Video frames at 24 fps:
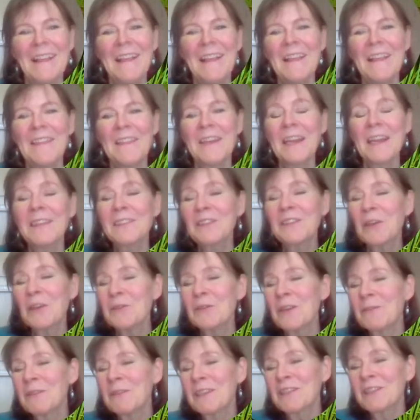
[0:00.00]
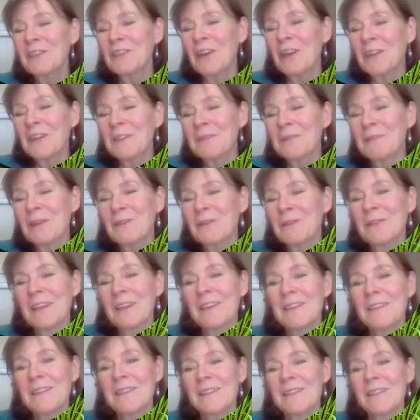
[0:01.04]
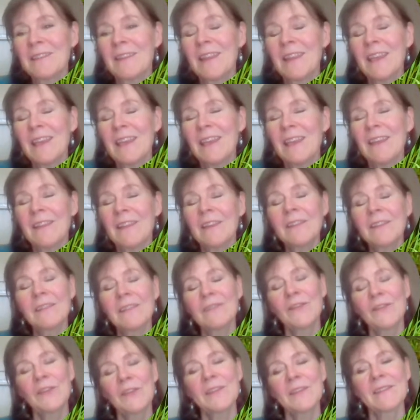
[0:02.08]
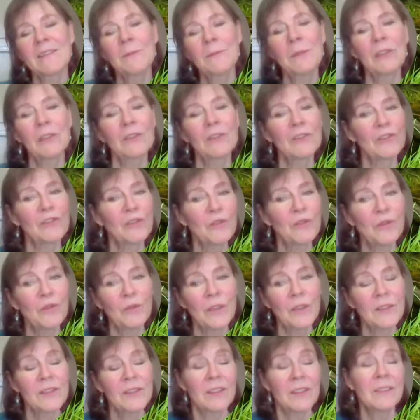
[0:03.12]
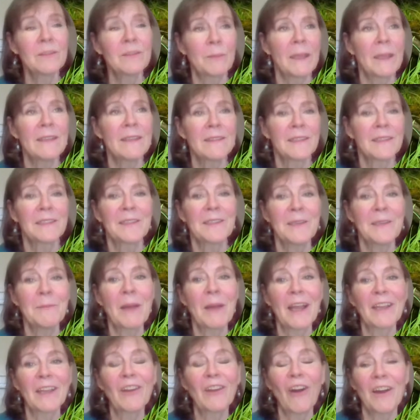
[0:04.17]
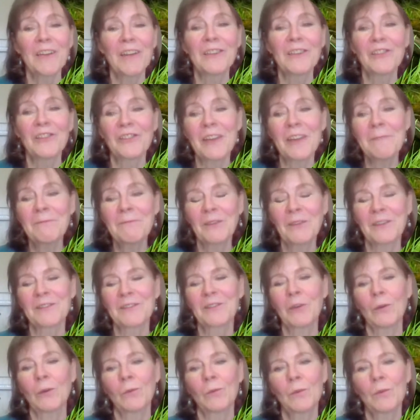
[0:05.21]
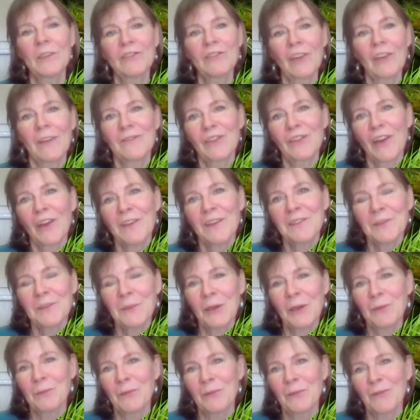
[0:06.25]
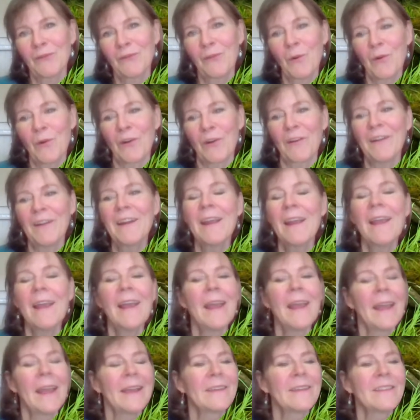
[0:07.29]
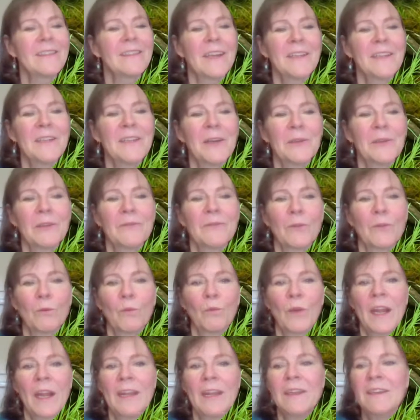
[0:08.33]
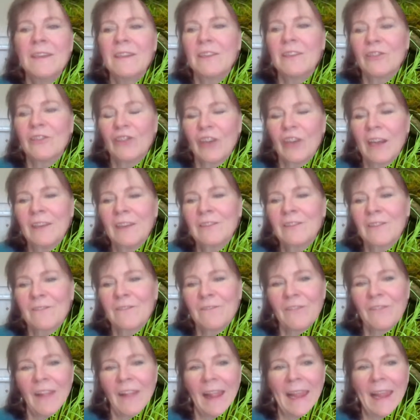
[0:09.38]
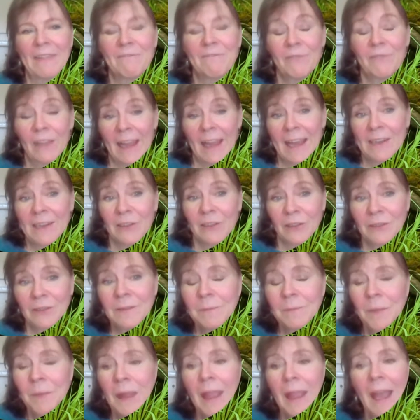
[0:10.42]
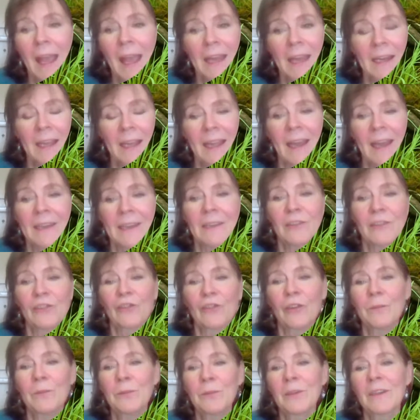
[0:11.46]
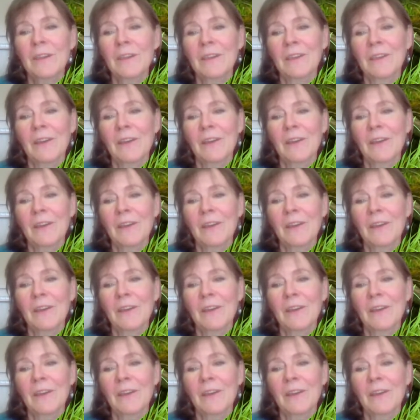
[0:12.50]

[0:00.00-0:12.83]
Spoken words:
The next coat I want to talk about is this is very similar to, this is basically my Cottage Comforts coat, which I've talked about before. It's done out of a red checked flannel, and I added Sherpa